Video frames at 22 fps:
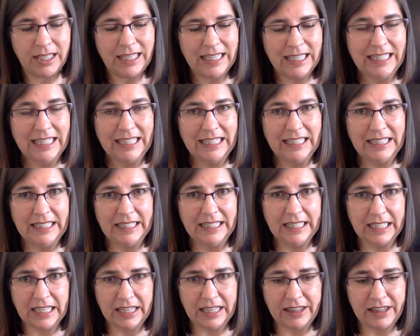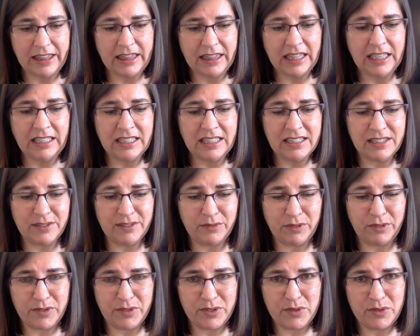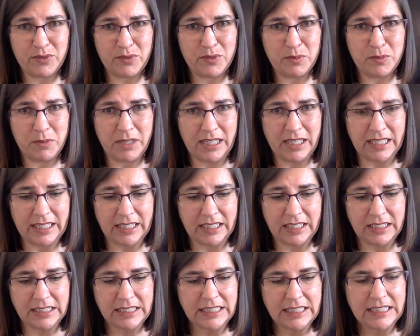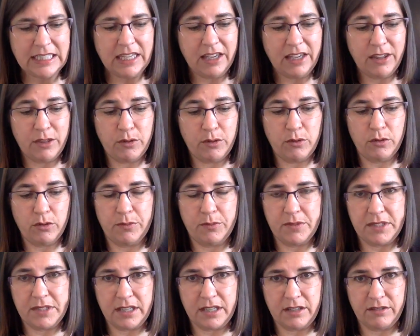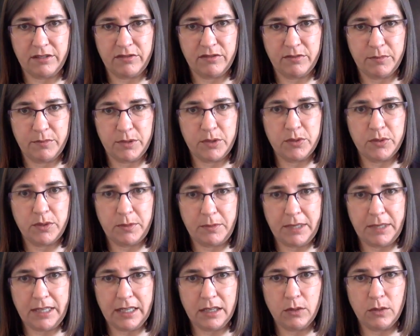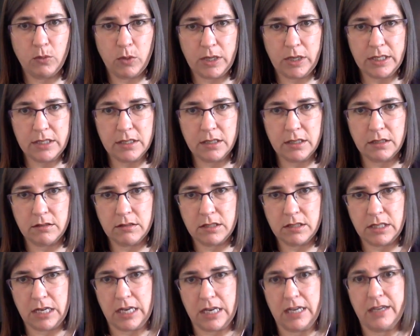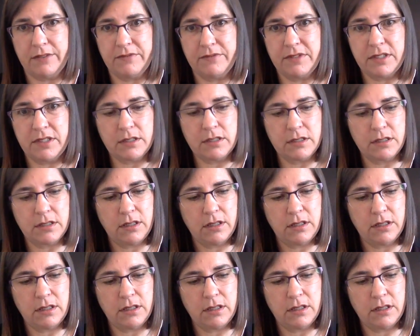Yeah, the thickness of River Swift's body. He threw himself between me and Whitesinger's knives.